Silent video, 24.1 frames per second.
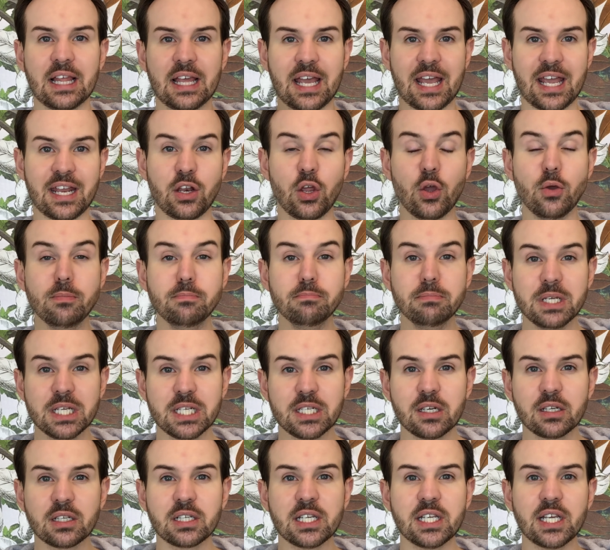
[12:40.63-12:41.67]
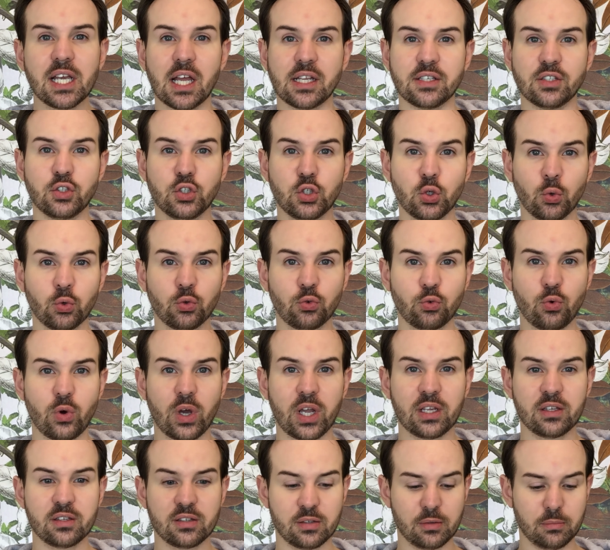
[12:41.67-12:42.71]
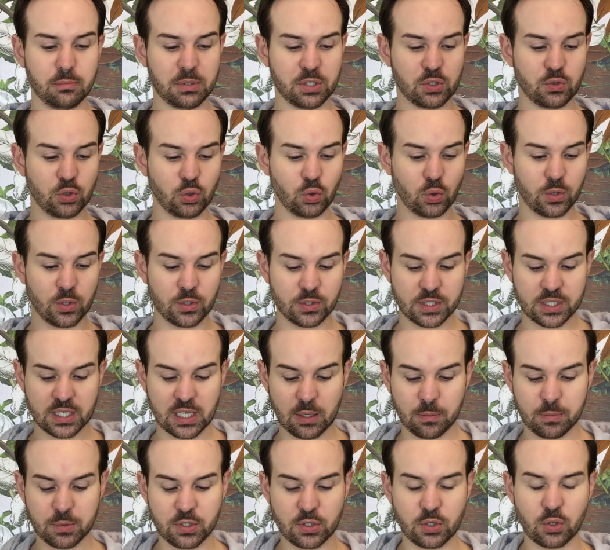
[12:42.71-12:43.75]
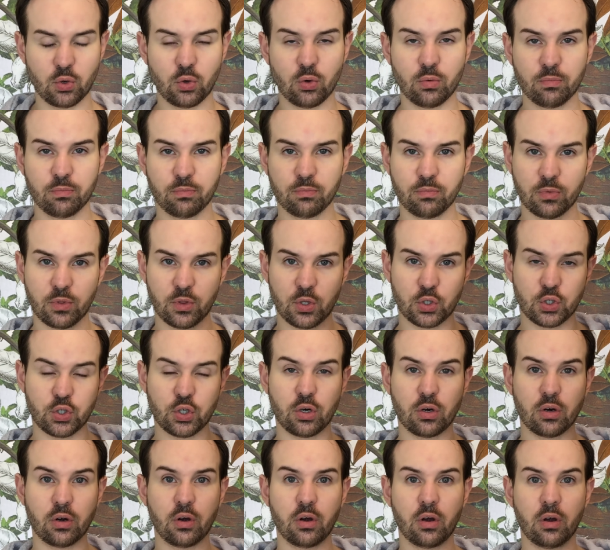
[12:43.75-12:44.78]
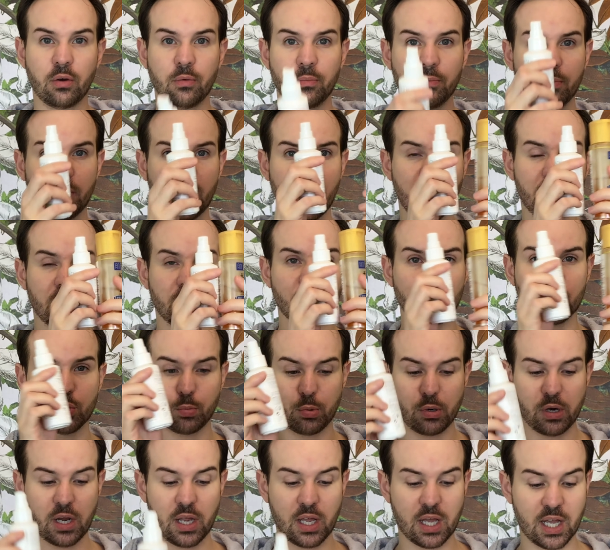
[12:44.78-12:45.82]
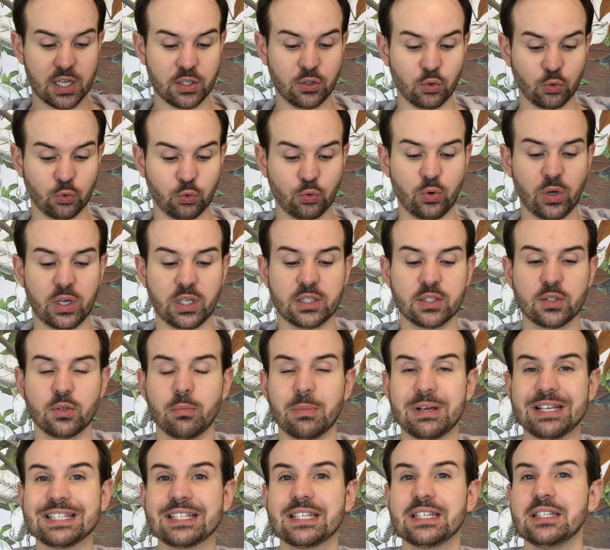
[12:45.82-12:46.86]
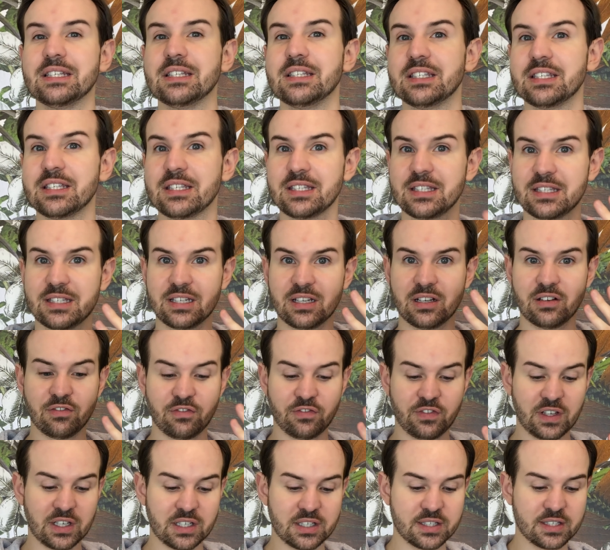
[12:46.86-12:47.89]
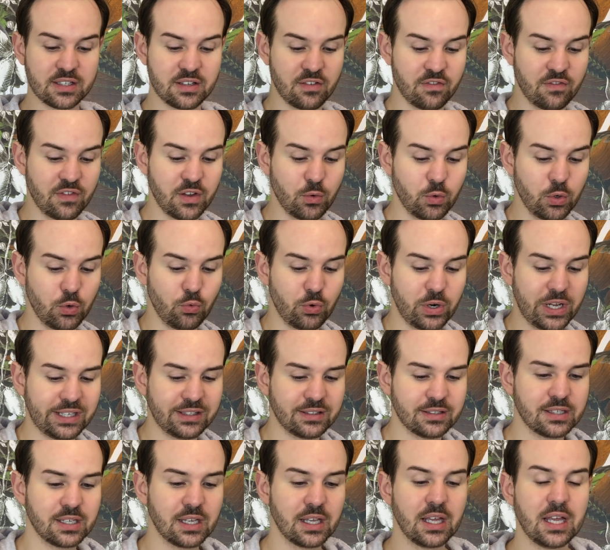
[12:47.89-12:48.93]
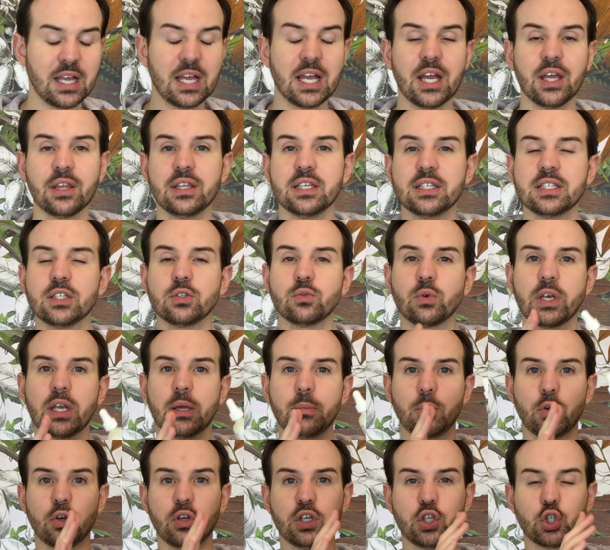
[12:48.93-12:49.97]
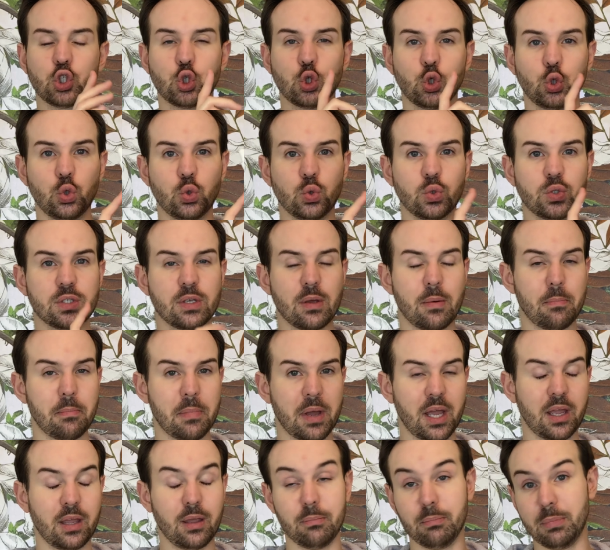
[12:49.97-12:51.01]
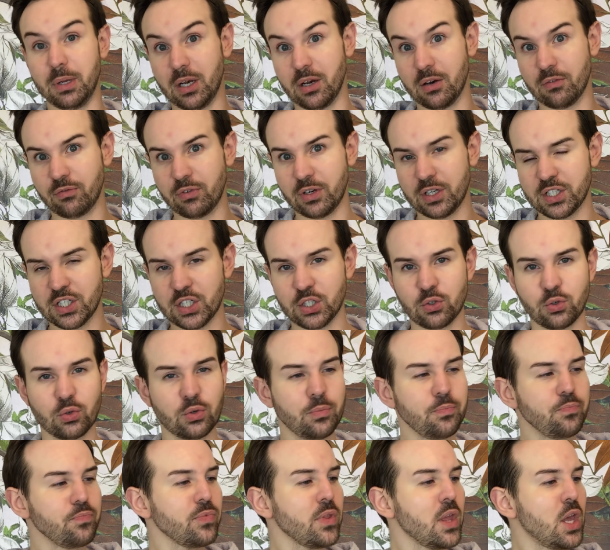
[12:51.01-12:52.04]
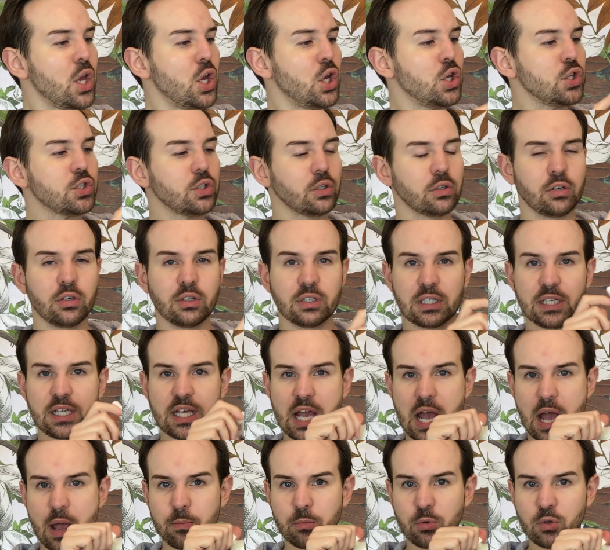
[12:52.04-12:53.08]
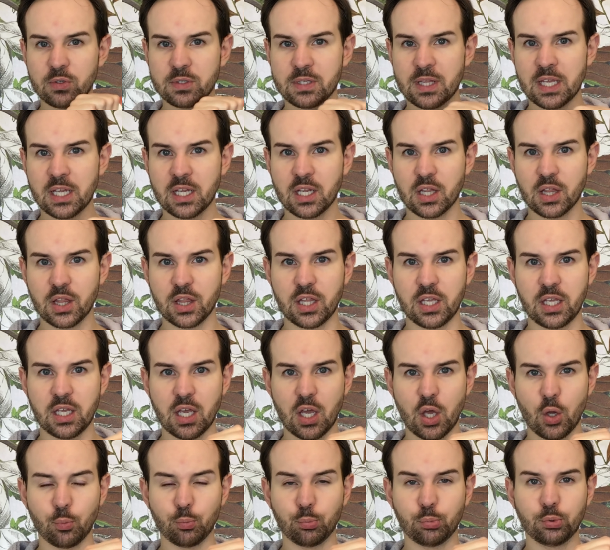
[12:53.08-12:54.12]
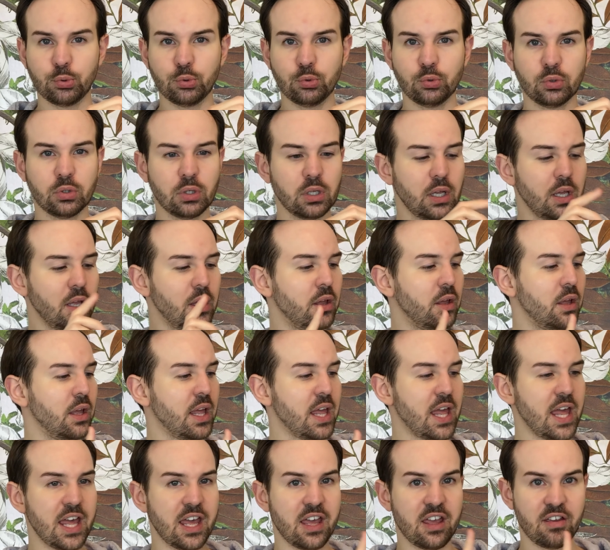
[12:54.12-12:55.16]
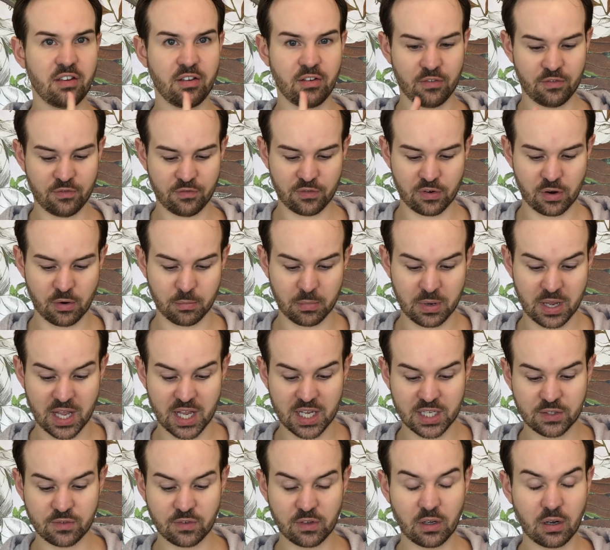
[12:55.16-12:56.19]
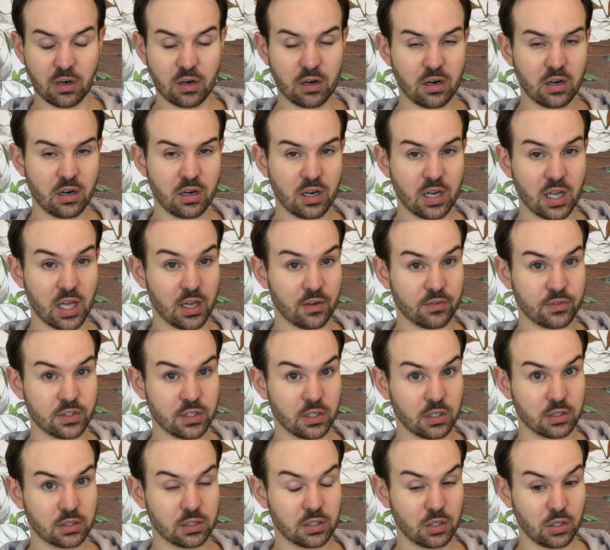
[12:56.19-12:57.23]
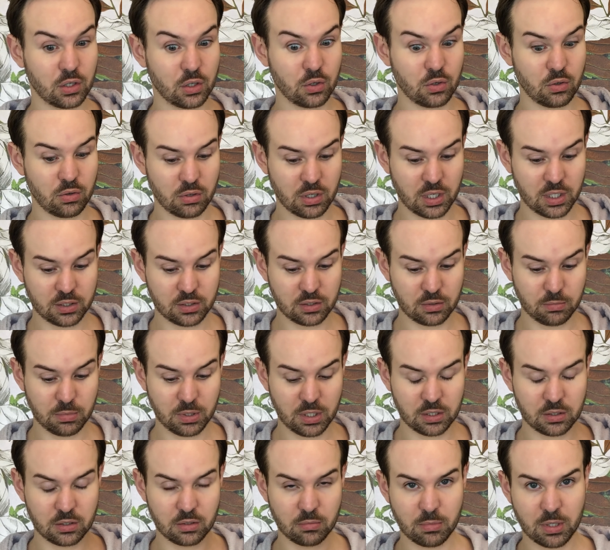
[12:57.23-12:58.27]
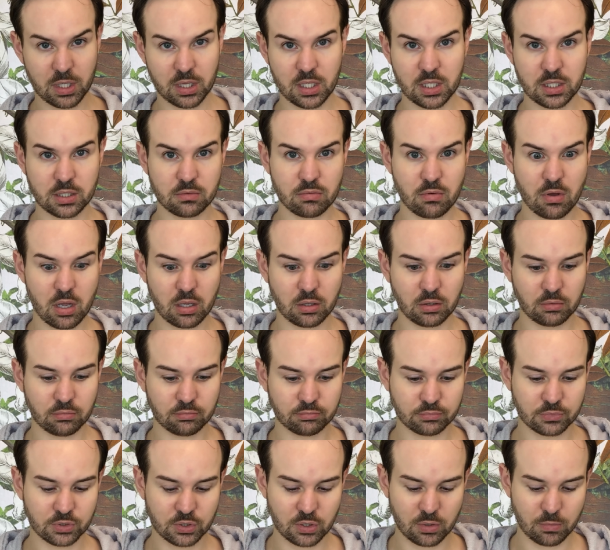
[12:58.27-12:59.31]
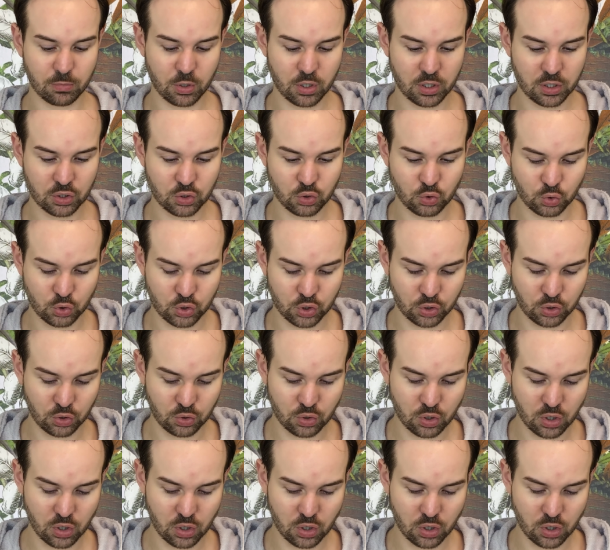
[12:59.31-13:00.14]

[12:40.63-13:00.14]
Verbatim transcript: And immediately I don't wait between all those steps, so the toner and the spray, I don't wait, so my skin still feels very wet. This is when I'm going to use my beloved retinol. So currently I'm using the Ampoule uh, A from SVR. I've thought quite a bit about this one, so I'm going to show you